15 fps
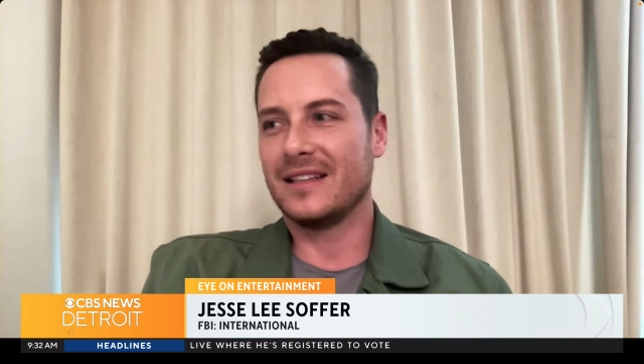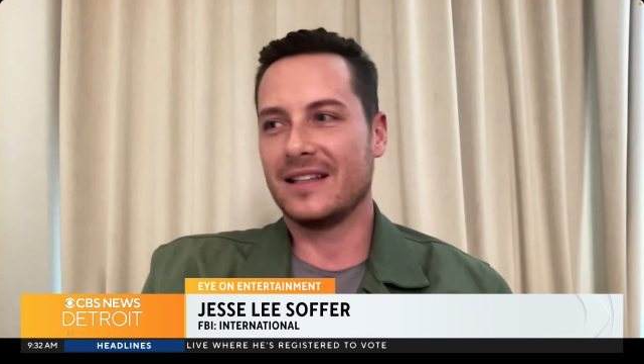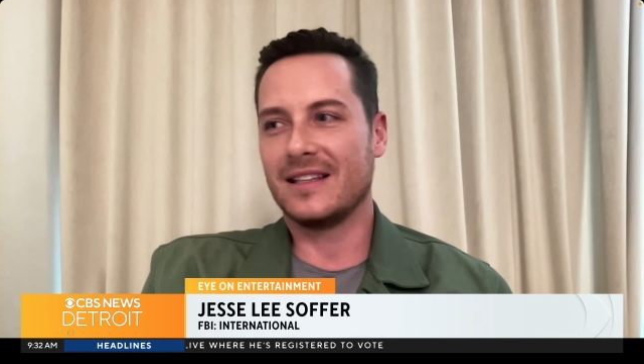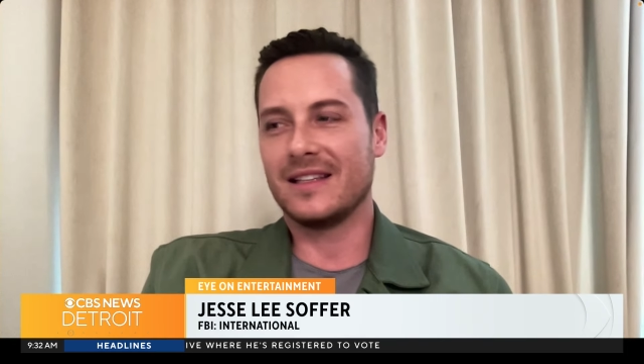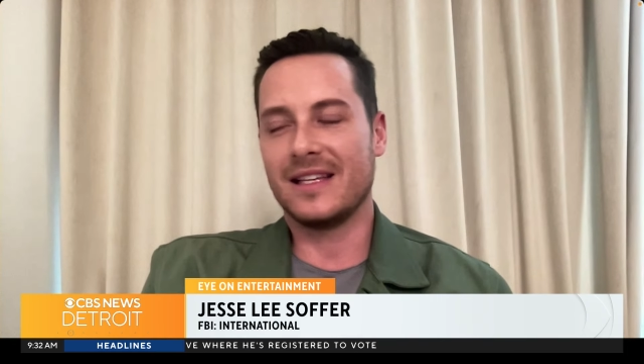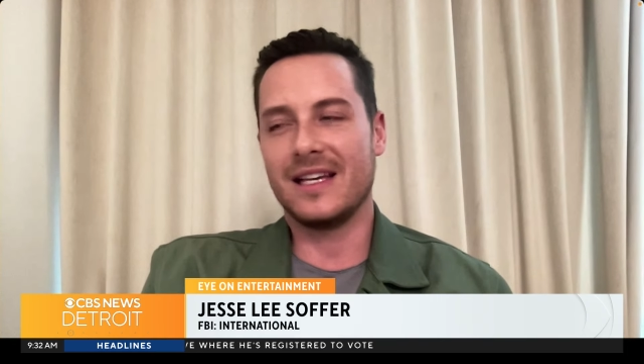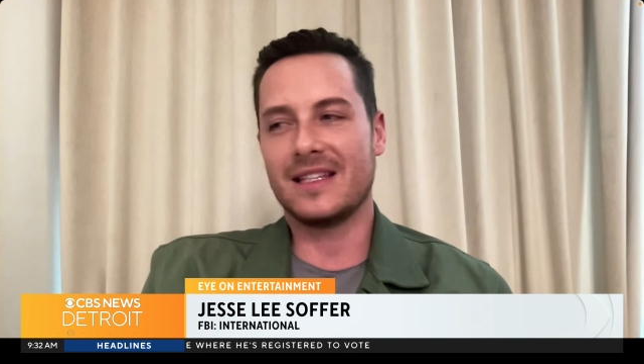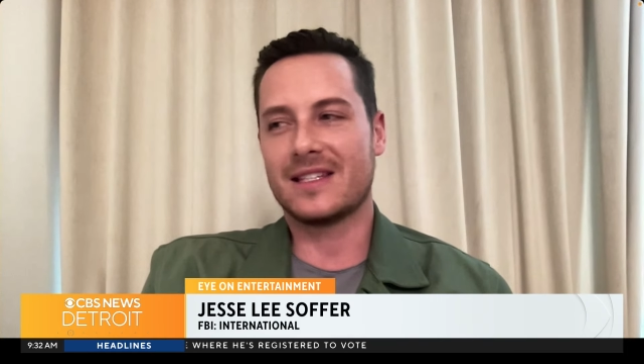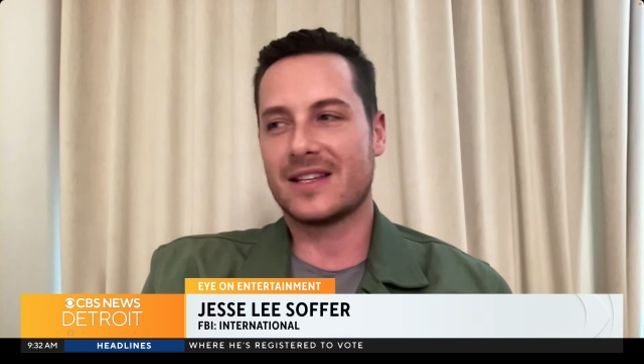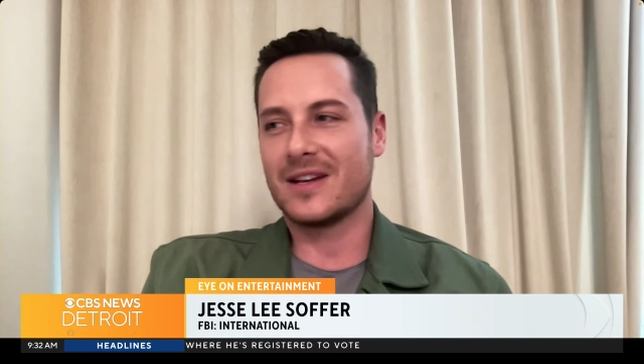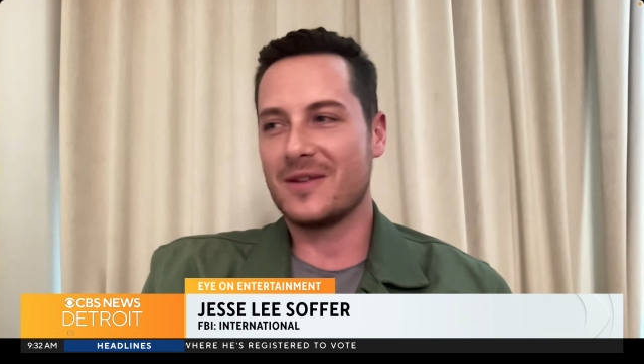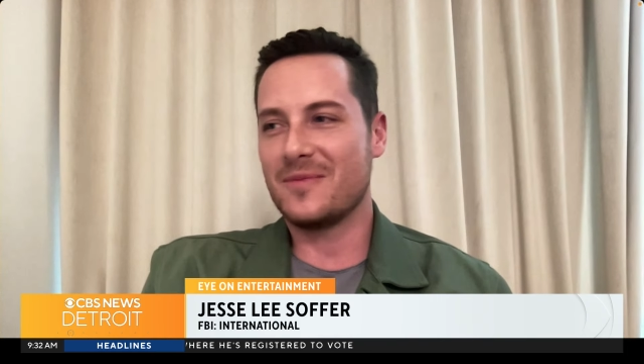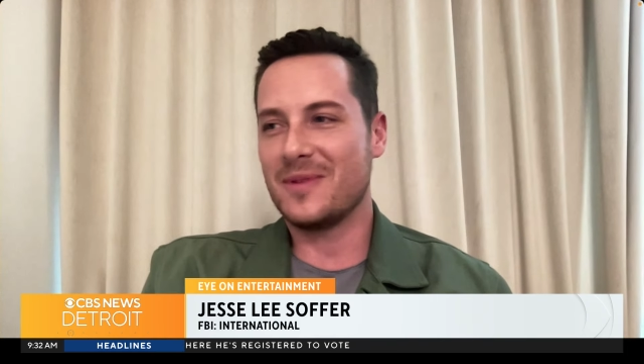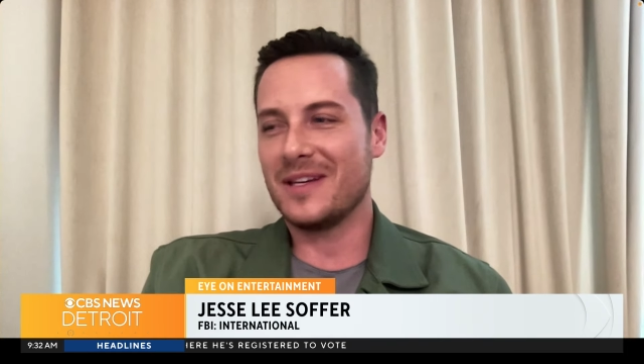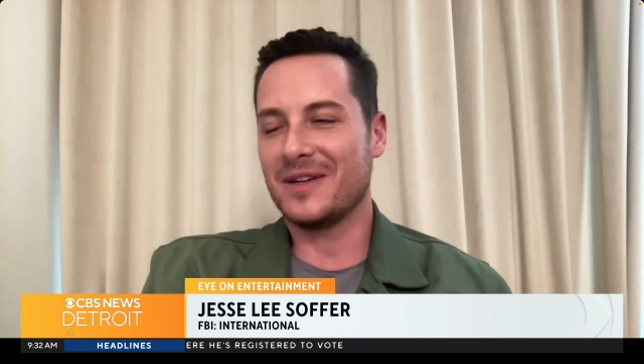it's
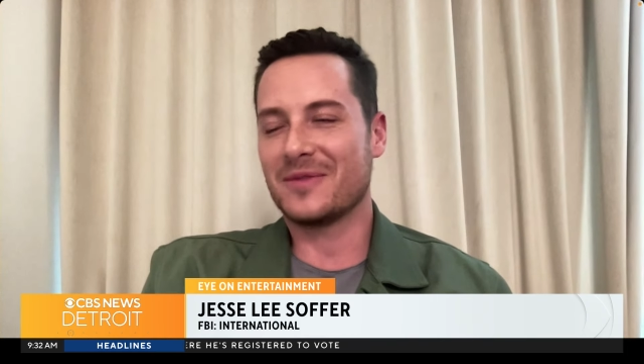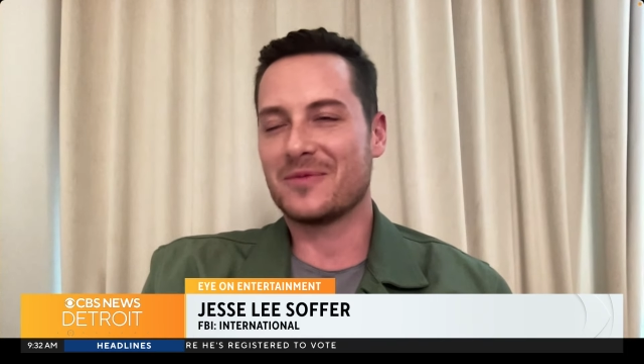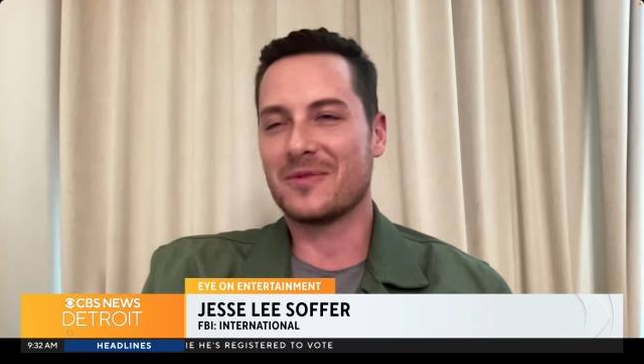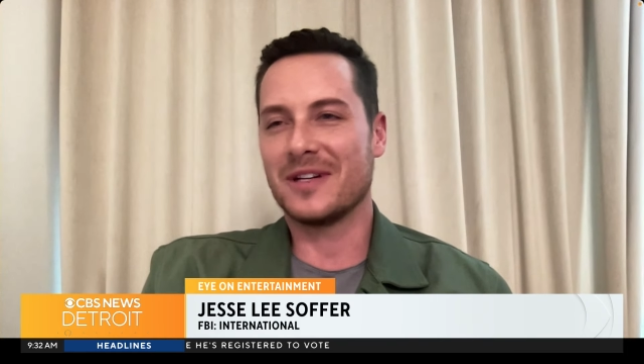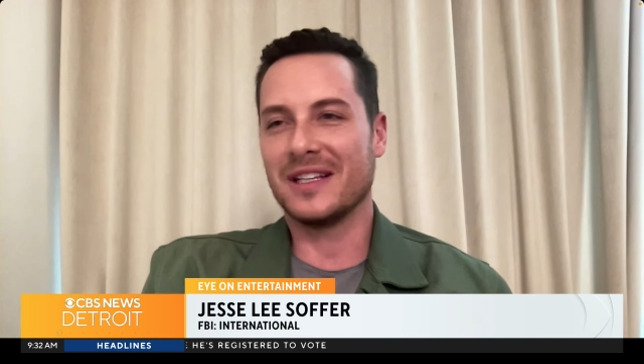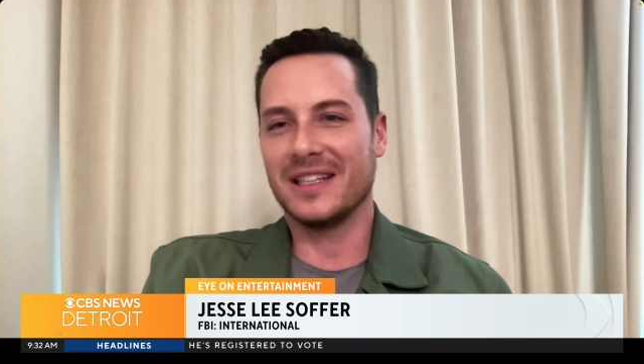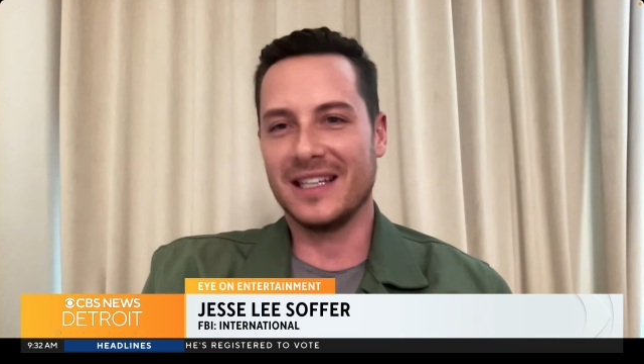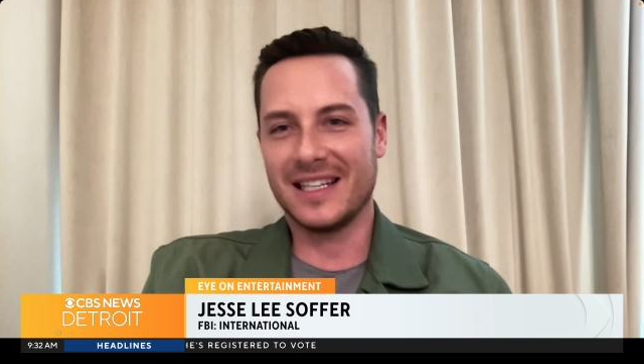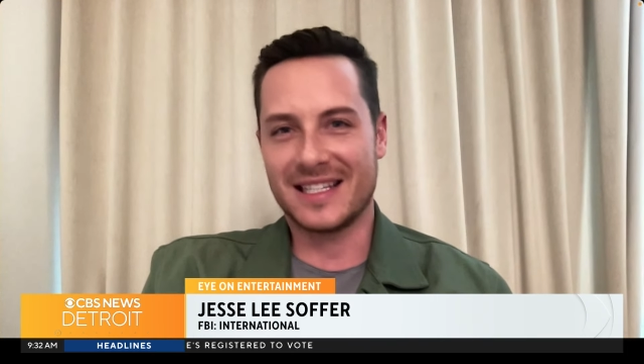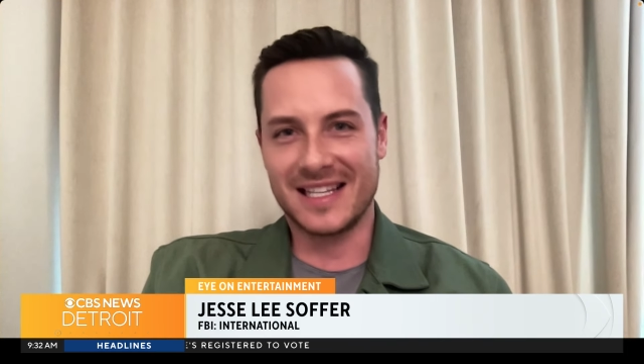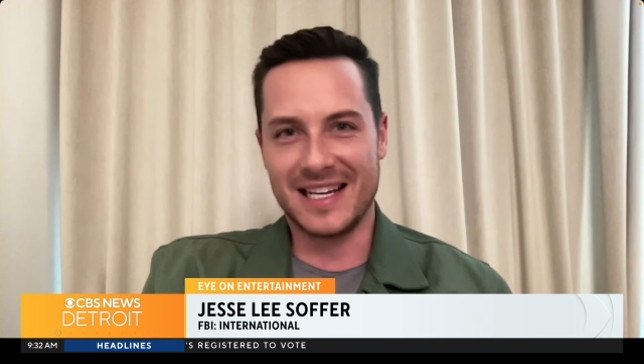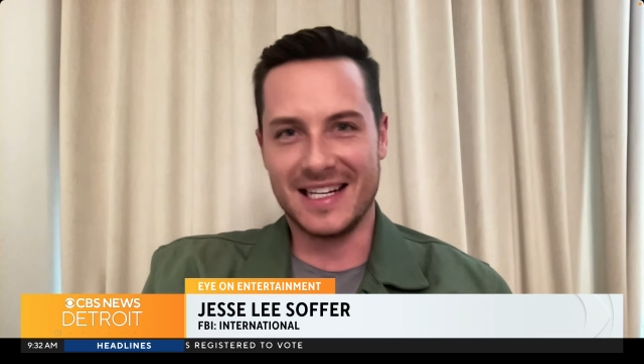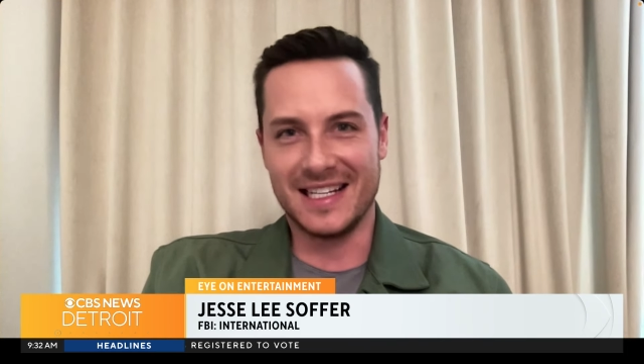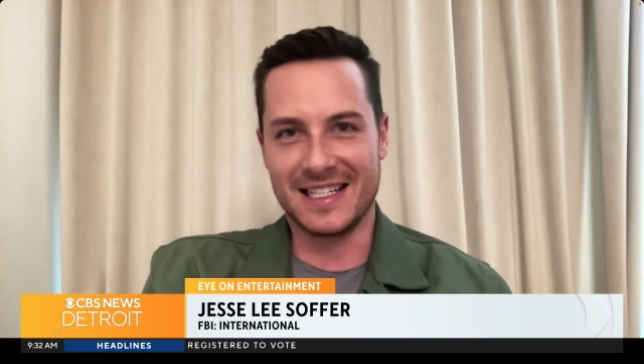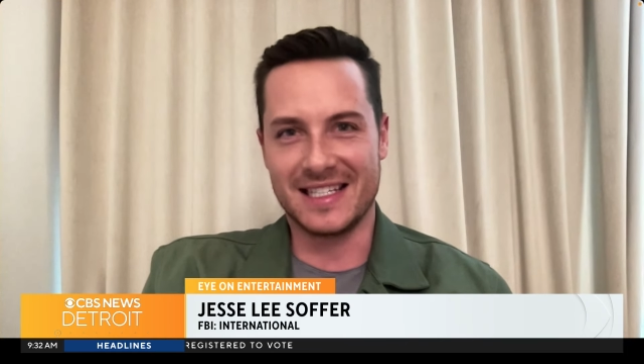going to be a really
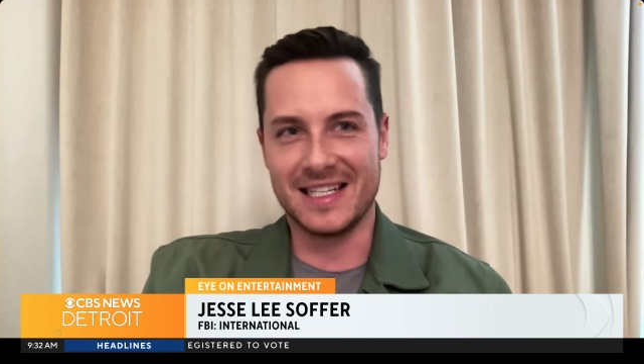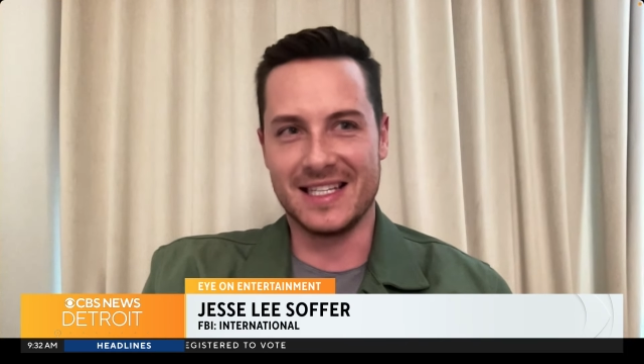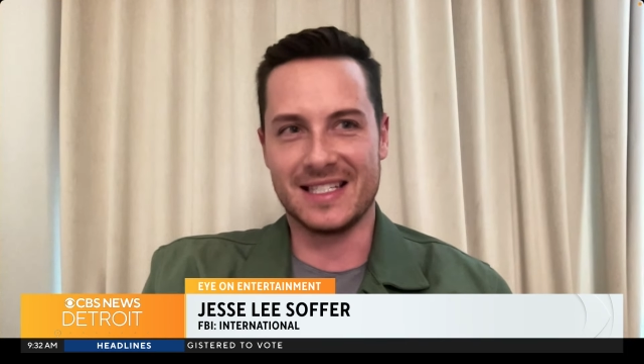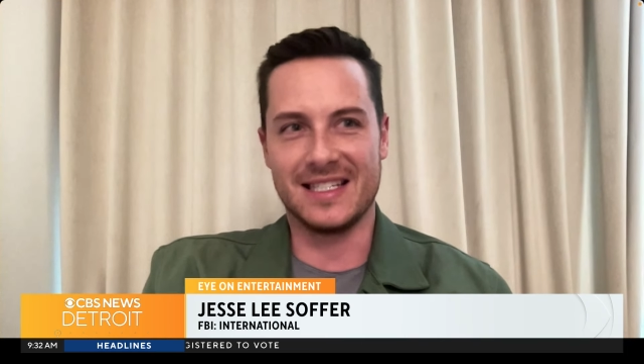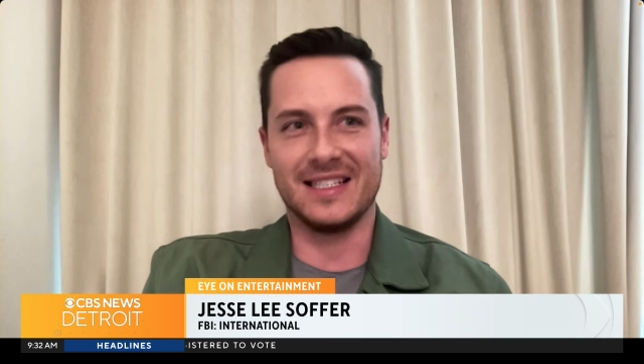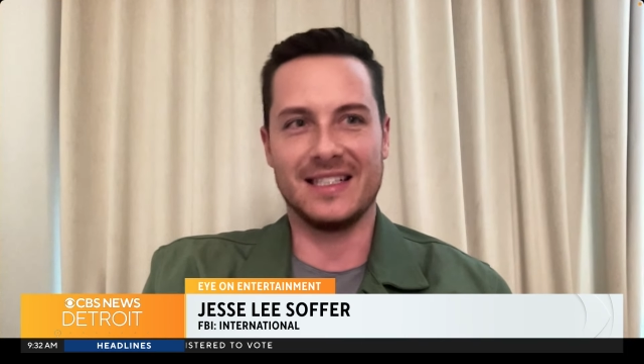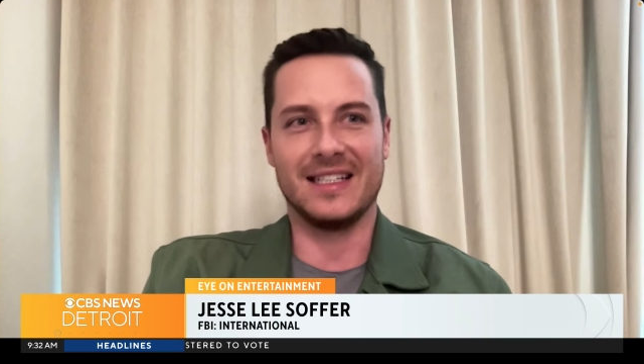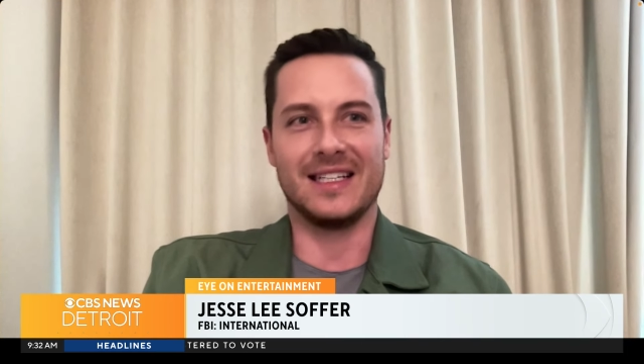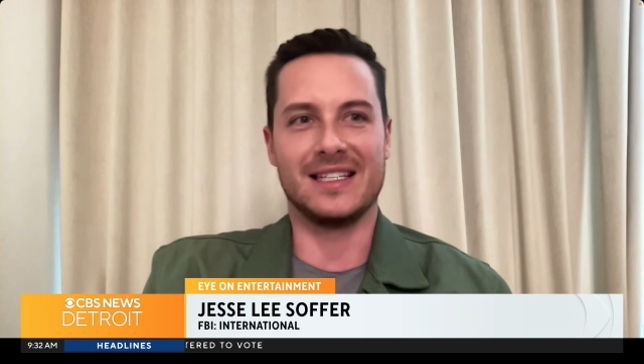exciting season.